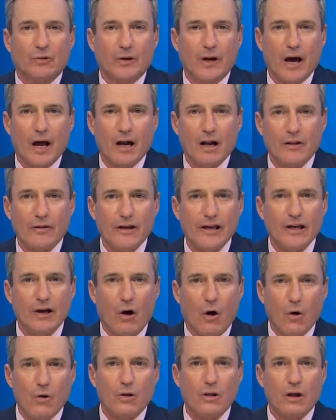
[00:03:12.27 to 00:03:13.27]
O'Donnell. The
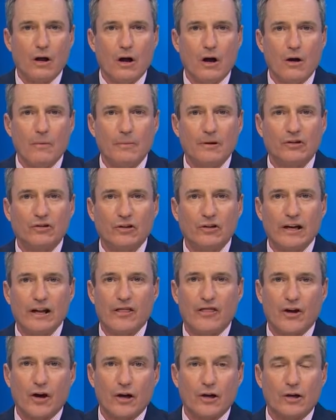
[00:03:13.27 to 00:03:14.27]
Oklahoma City
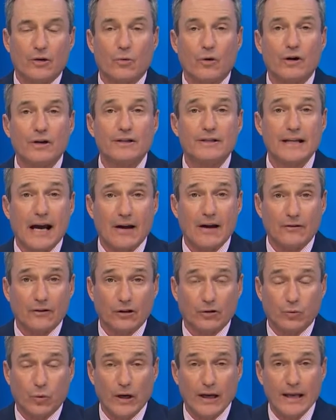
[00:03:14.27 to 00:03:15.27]
Thunder were in town
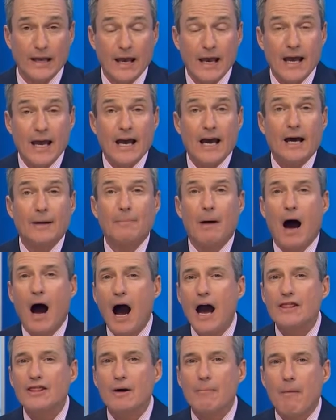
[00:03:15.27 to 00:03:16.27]
this week, and
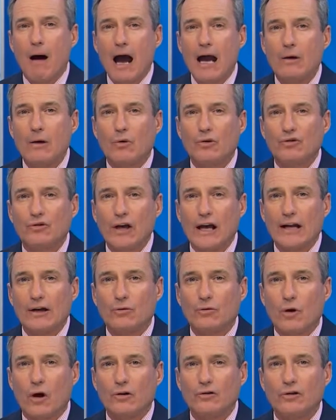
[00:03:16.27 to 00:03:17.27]
behind the mic was Santa
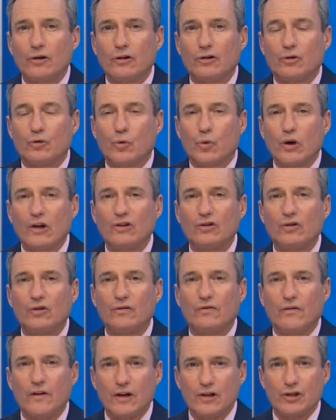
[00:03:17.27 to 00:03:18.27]
Rosa's Chris
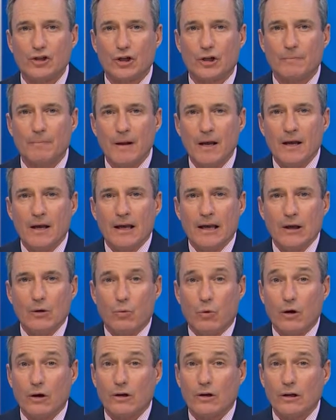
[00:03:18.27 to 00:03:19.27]
Fisher. He
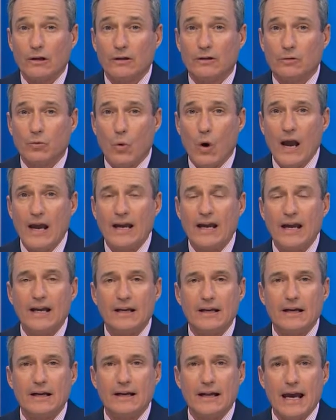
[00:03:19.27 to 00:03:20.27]
worked his way
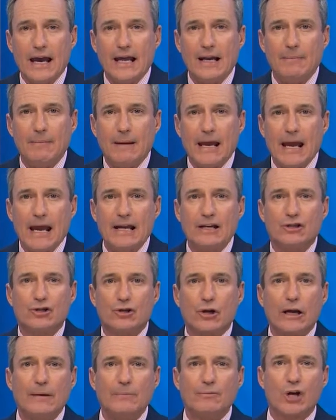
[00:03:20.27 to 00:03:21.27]
into an NBA
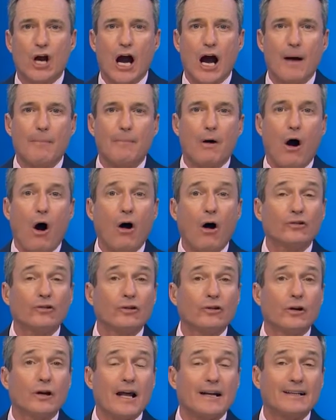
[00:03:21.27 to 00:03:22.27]
dream job,
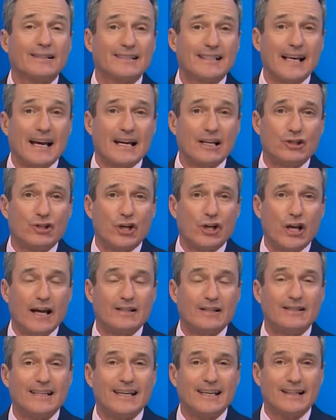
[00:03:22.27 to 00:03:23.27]
also got a second
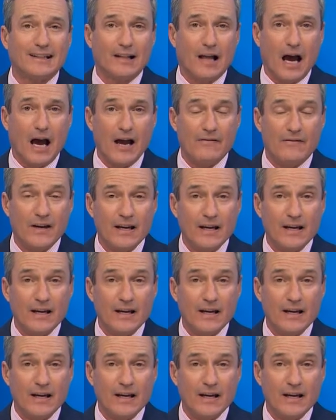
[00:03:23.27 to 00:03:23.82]
chance in life.